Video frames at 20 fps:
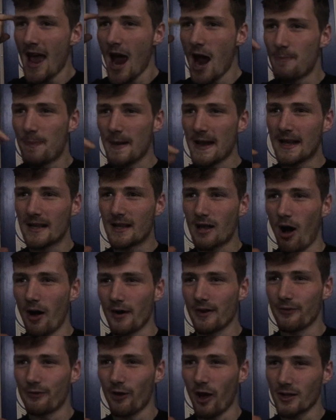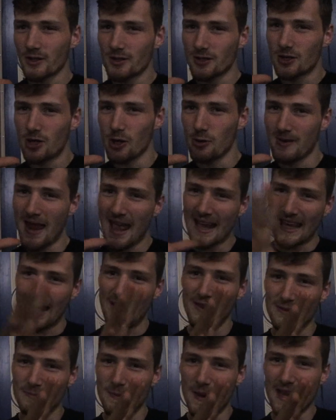it'd be kind of like two
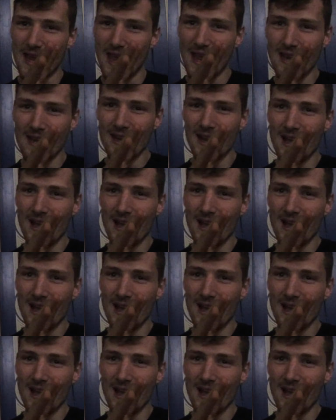negatives meeting.